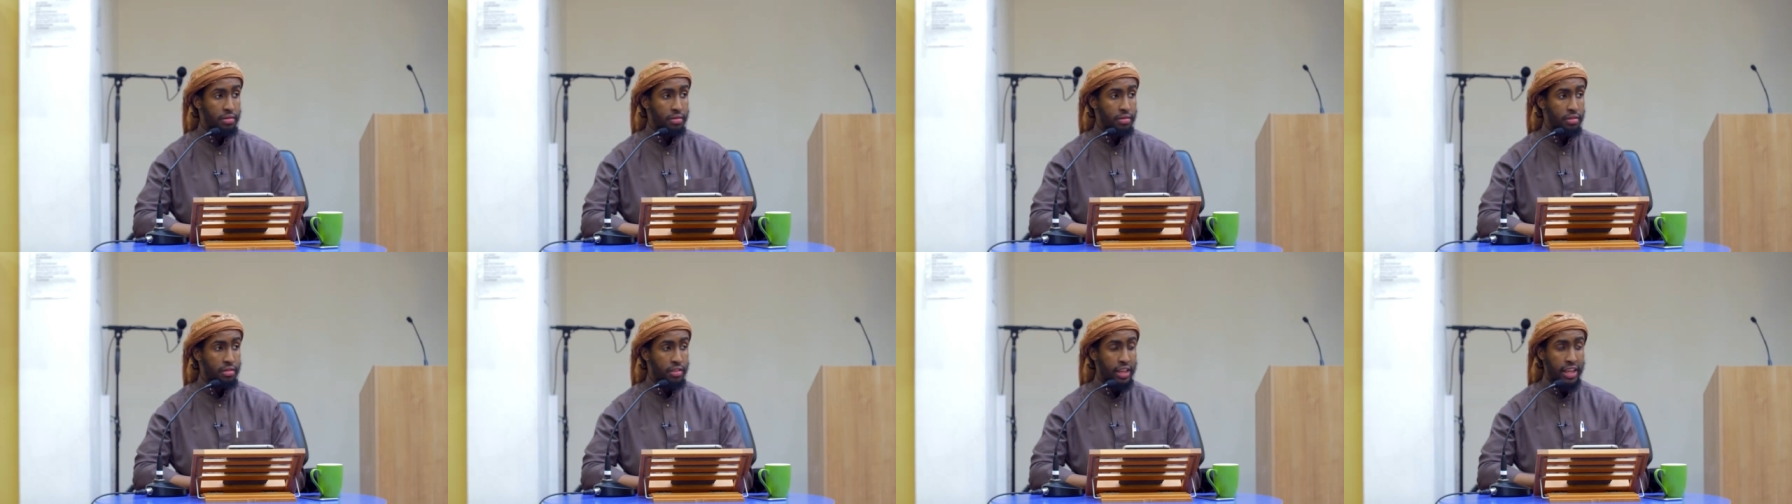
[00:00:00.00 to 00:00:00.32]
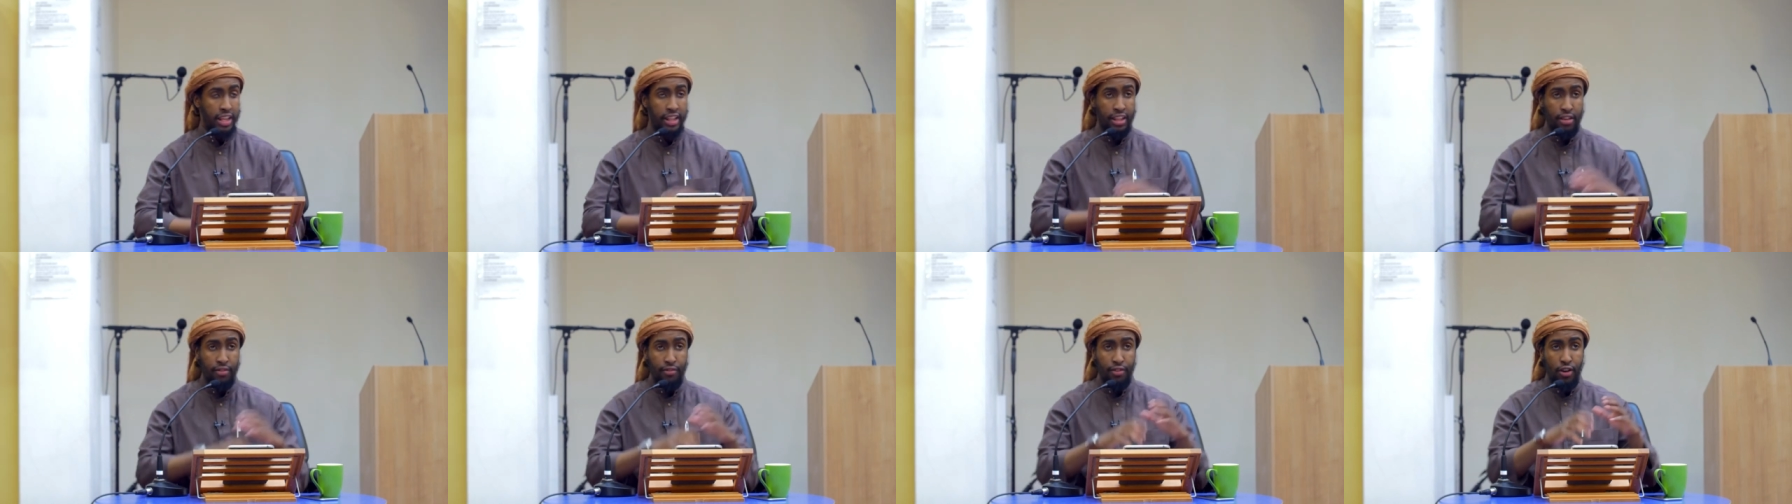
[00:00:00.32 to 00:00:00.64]
They
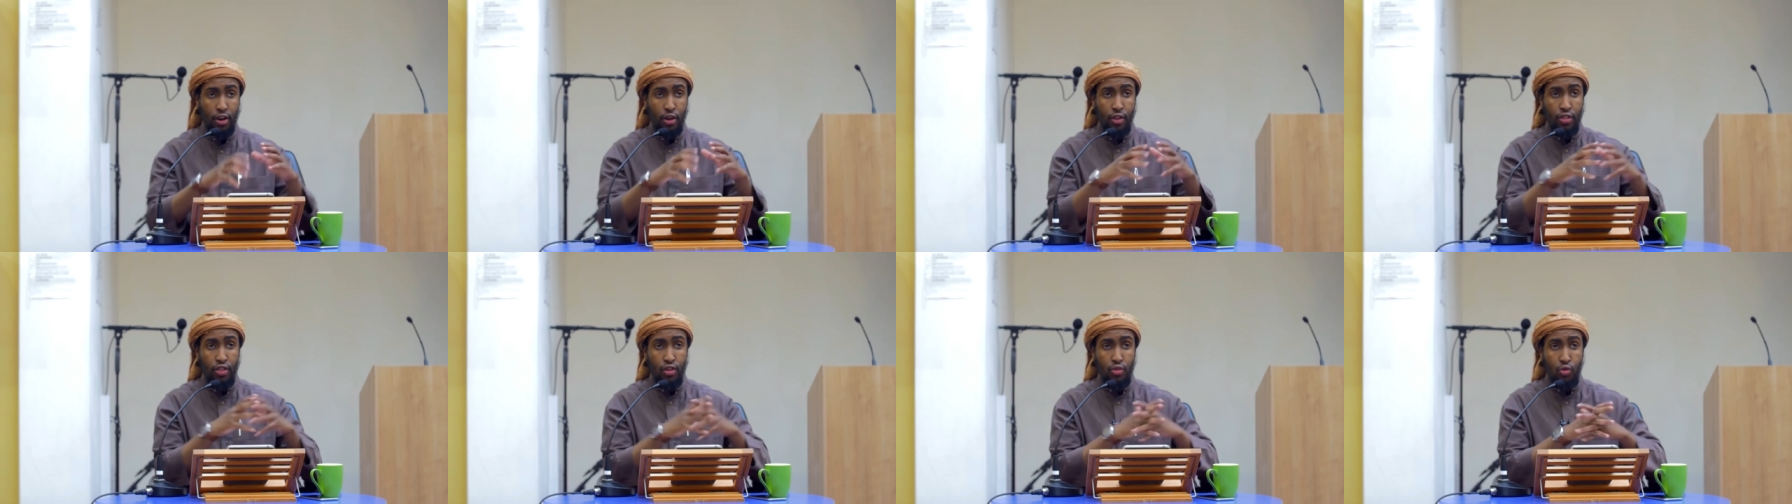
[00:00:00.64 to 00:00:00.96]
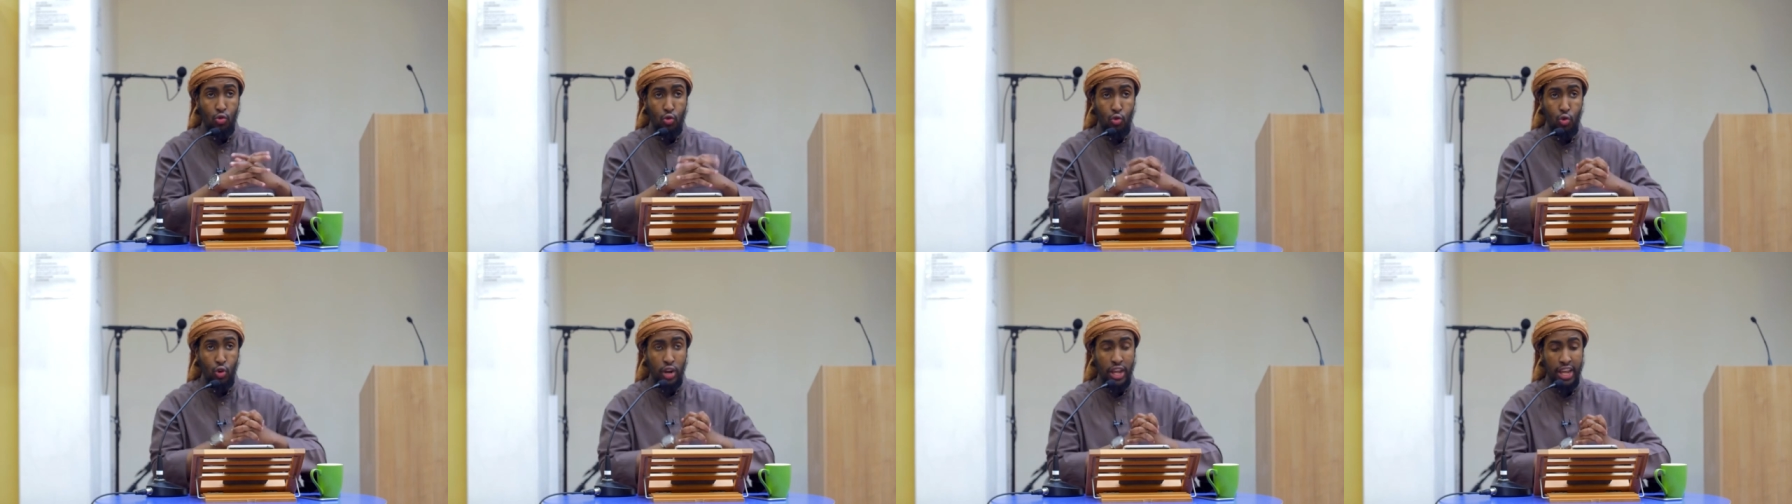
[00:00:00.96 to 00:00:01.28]
differ on the
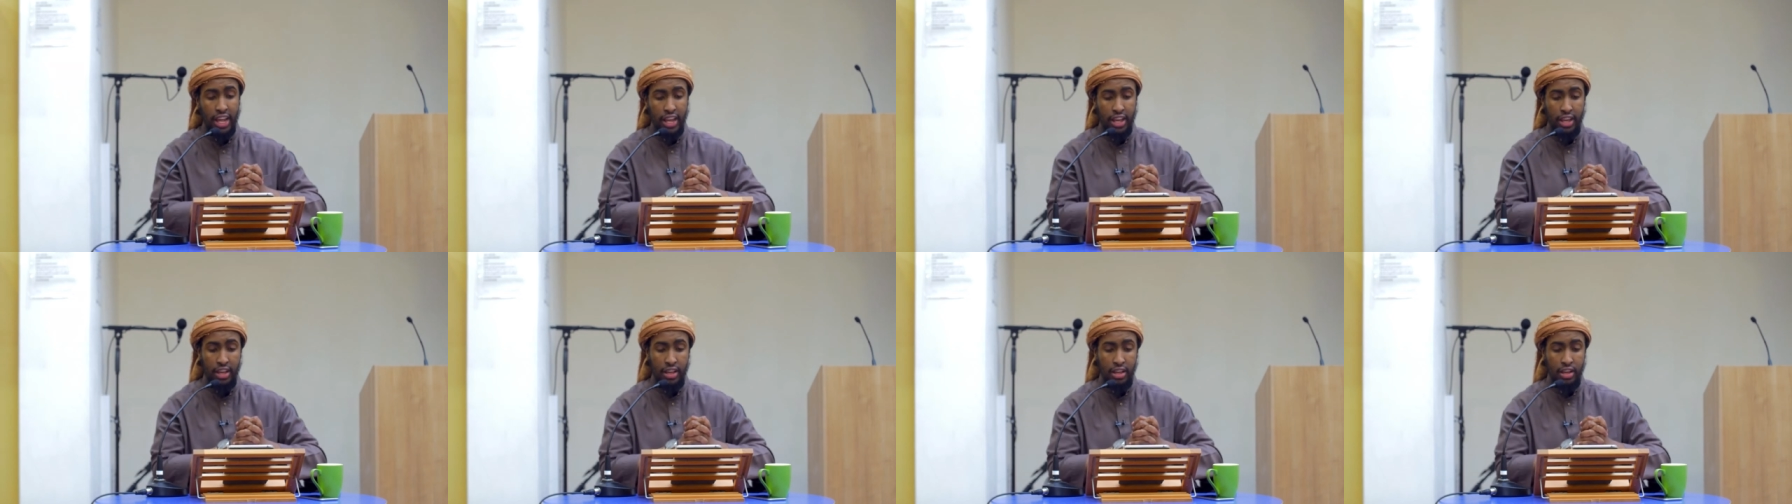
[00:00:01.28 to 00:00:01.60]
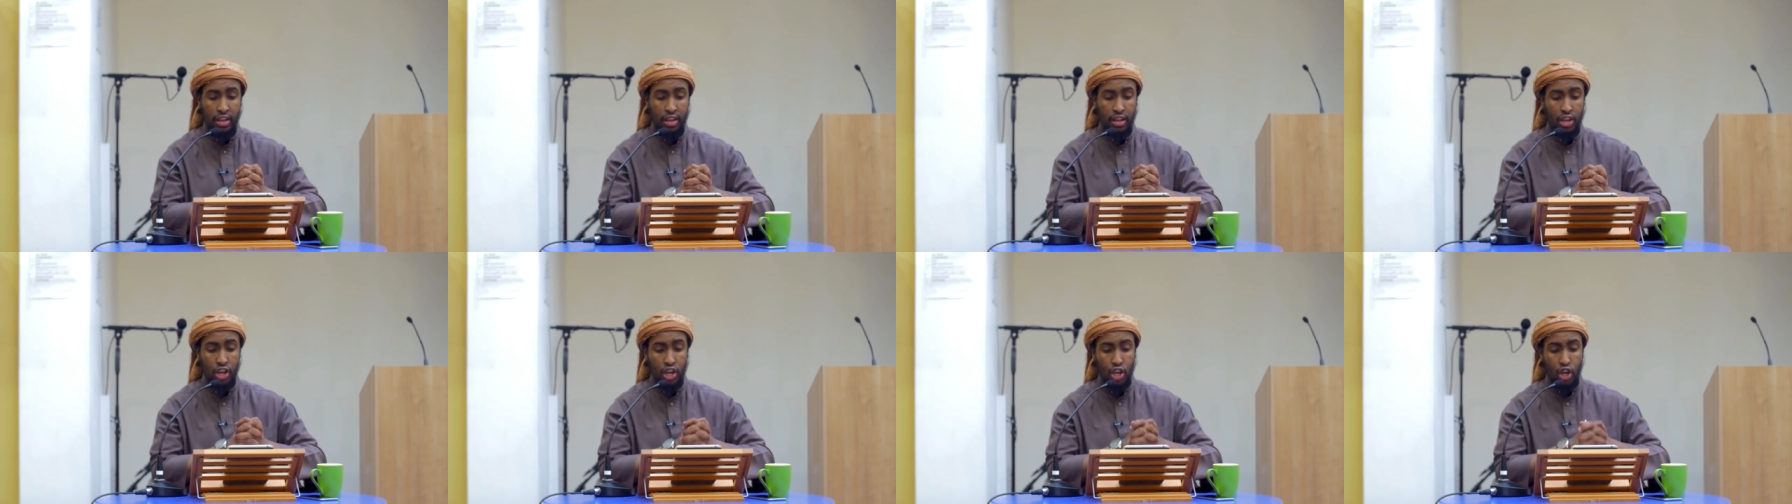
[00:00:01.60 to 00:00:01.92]

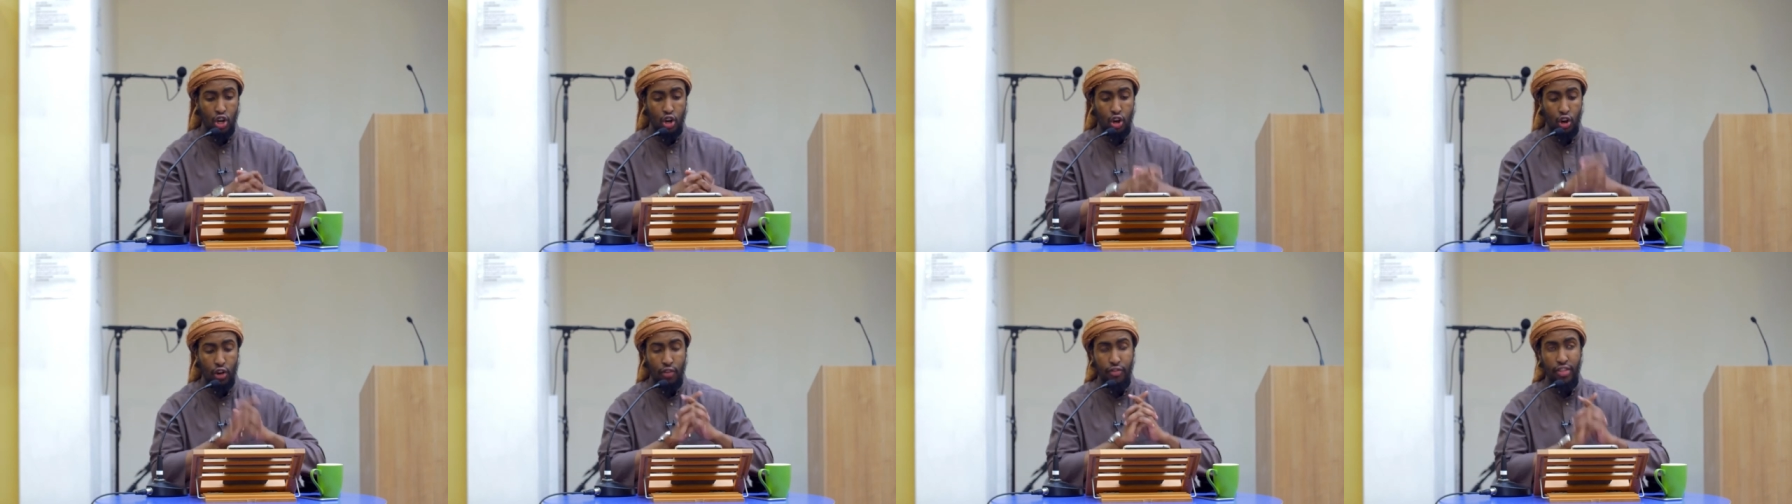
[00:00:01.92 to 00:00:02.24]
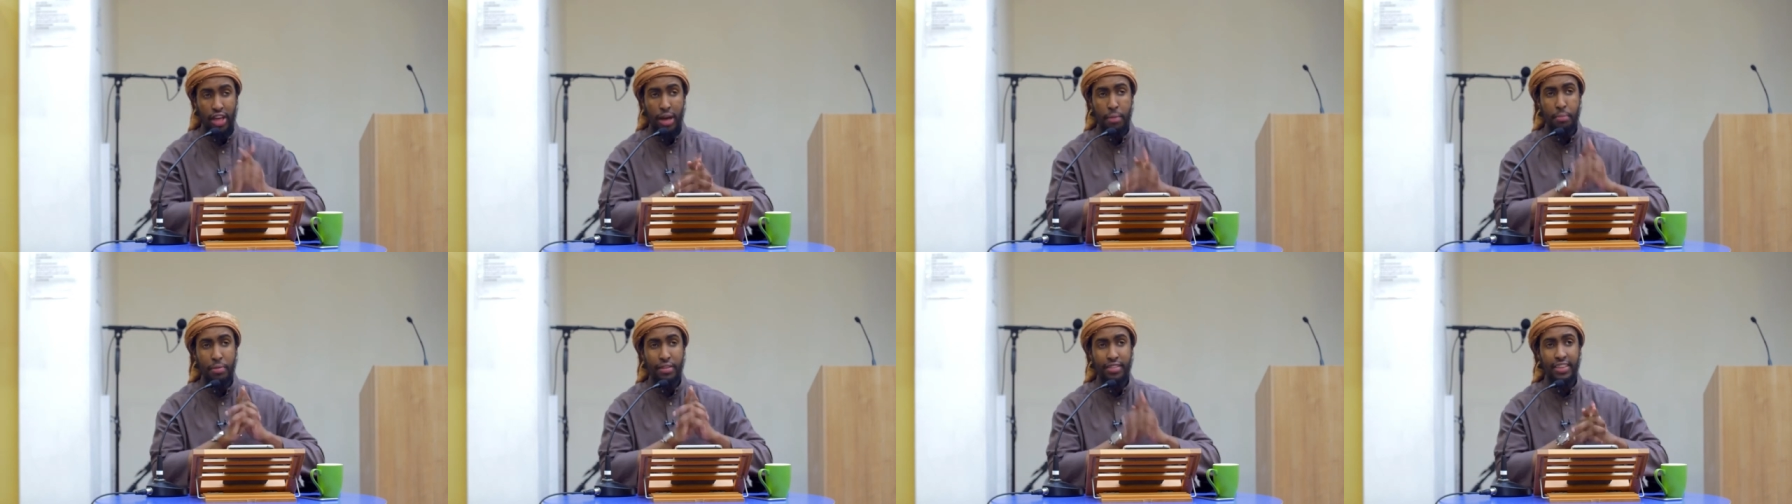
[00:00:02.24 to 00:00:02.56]
ruling of
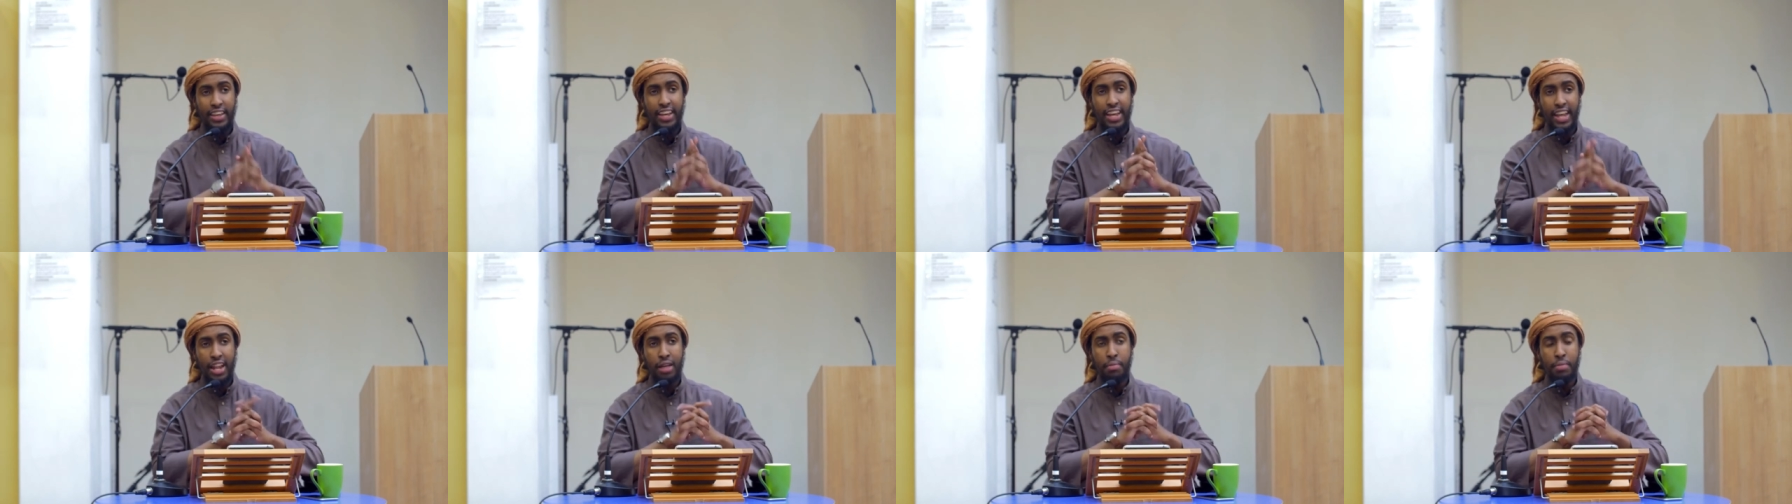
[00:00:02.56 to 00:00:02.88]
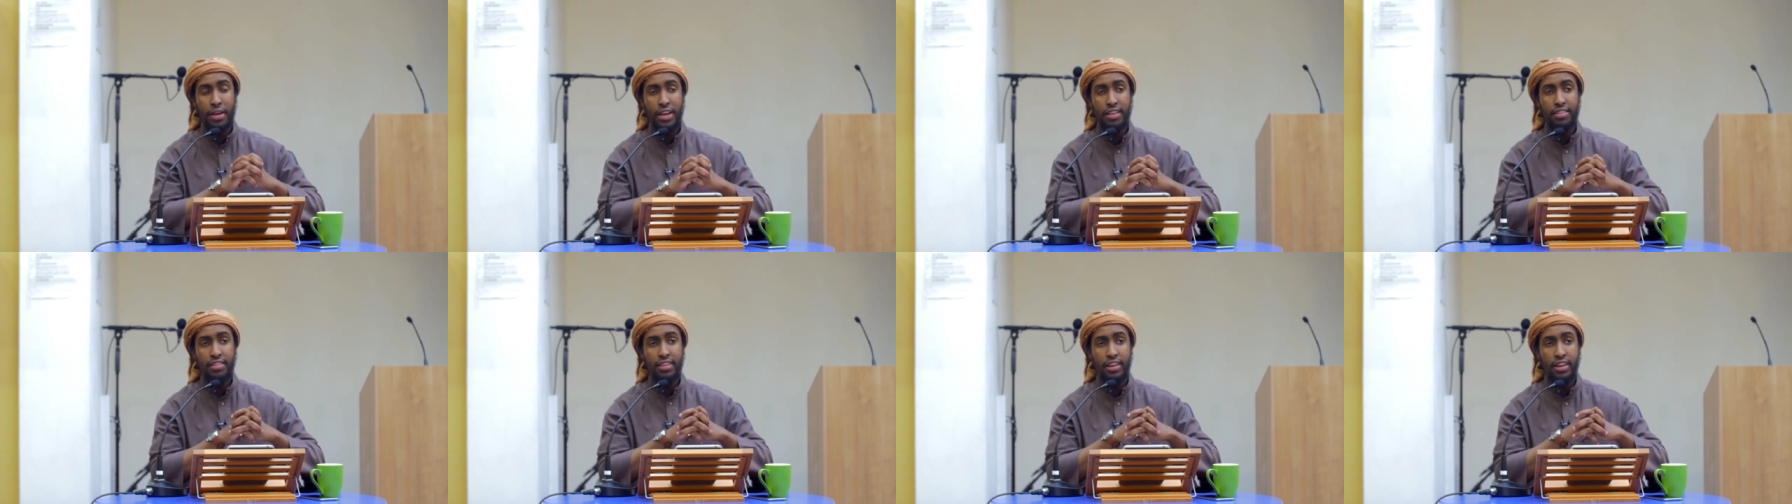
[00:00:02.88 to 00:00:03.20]
that particular
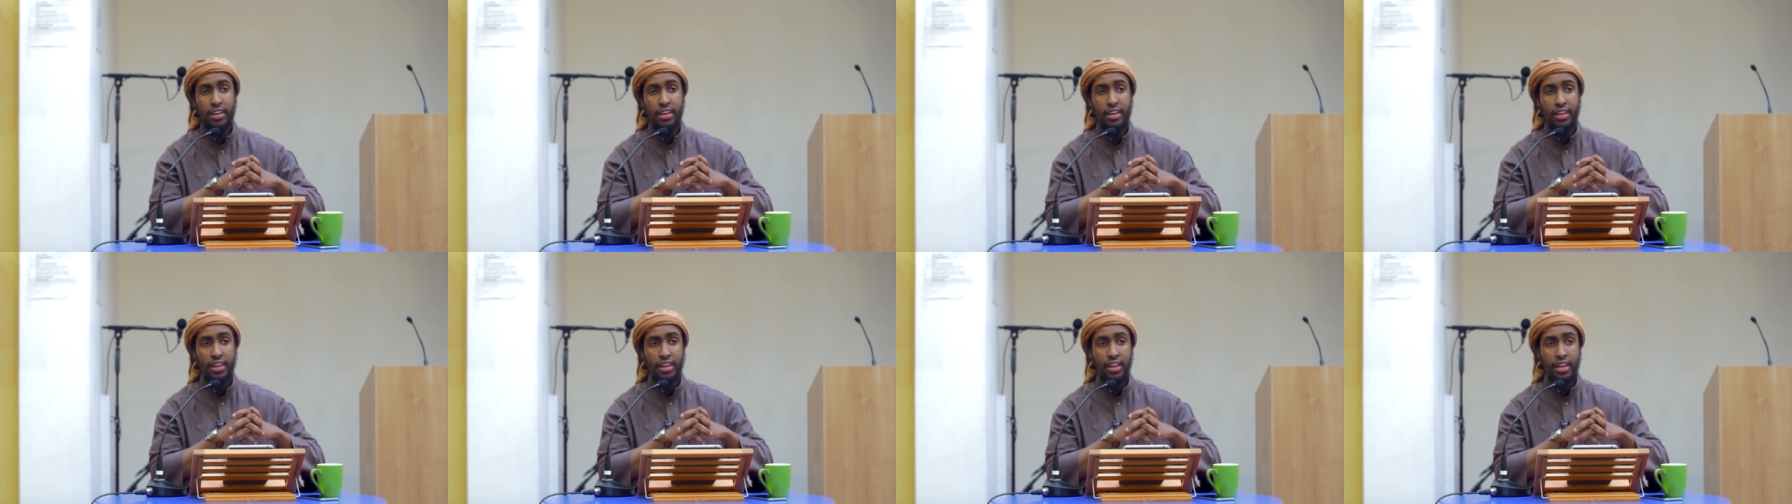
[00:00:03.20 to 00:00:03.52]
person.